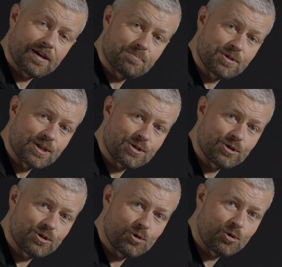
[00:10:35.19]

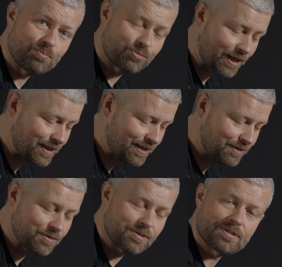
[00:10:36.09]
Position your brake
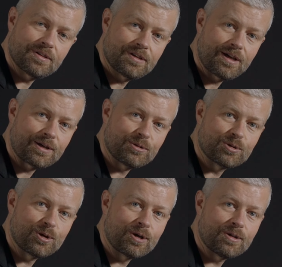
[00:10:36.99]
levers how you
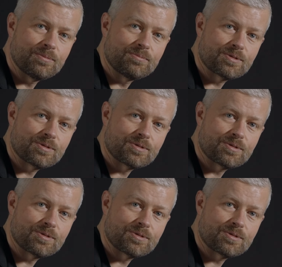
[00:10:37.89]
would like them.